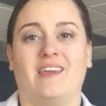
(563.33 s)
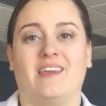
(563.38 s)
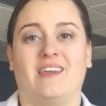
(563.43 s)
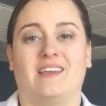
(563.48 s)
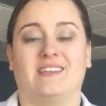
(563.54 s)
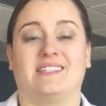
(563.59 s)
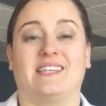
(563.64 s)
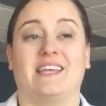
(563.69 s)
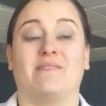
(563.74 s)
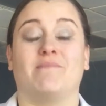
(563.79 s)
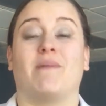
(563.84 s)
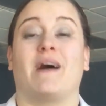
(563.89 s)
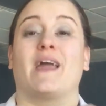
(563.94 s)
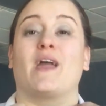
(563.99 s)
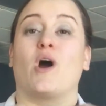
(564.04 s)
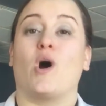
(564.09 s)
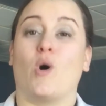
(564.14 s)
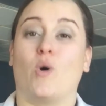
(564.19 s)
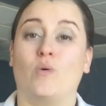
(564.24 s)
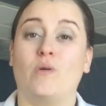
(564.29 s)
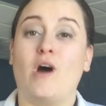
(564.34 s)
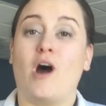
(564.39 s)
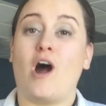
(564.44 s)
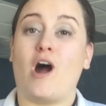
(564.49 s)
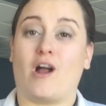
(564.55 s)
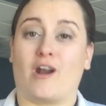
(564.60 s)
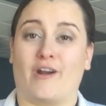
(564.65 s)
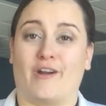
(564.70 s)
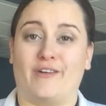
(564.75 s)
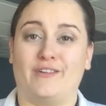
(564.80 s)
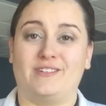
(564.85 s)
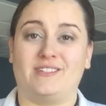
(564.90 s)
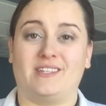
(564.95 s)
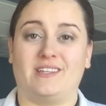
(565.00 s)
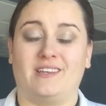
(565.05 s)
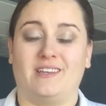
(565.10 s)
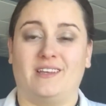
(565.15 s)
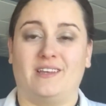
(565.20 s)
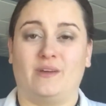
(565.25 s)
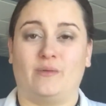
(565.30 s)
is in my own heart,
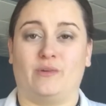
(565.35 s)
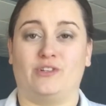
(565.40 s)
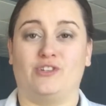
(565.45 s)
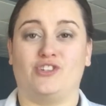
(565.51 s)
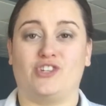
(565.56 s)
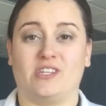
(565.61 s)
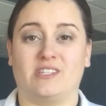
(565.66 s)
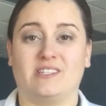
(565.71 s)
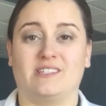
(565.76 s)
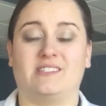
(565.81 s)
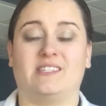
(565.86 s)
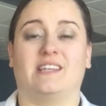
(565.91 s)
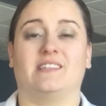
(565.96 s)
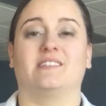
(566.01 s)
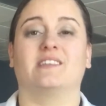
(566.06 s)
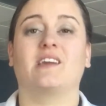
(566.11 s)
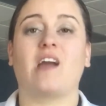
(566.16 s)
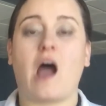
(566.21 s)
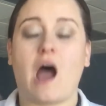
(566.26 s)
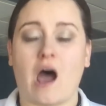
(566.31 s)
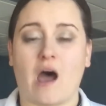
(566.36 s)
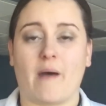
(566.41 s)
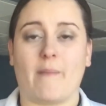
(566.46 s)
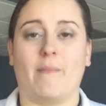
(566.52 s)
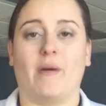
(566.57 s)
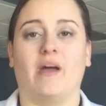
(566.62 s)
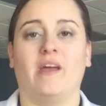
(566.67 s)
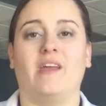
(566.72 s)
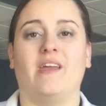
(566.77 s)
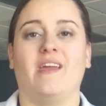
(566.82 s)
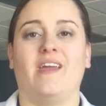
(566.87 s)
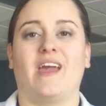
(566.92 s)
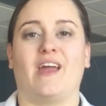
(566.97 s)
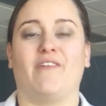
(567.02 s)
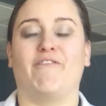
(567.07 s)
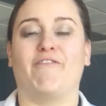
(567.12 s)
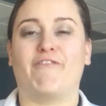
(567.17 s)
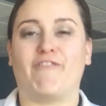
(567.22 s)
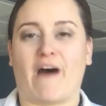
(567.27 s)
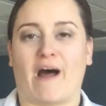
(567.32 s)
when Jesus says, Come
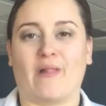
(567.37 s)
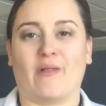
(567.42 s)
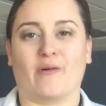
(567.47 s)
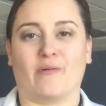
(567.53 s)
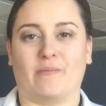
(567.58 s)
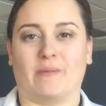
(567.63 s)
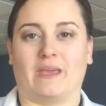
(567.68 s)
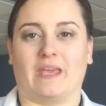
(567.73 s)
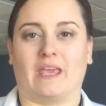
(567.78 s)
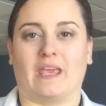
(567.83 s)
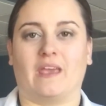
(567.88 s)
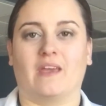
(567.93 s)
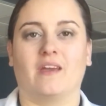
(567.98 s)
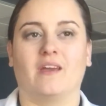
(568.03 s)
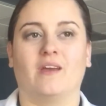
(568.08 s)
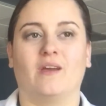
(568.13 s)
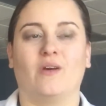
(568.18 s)
and follow me,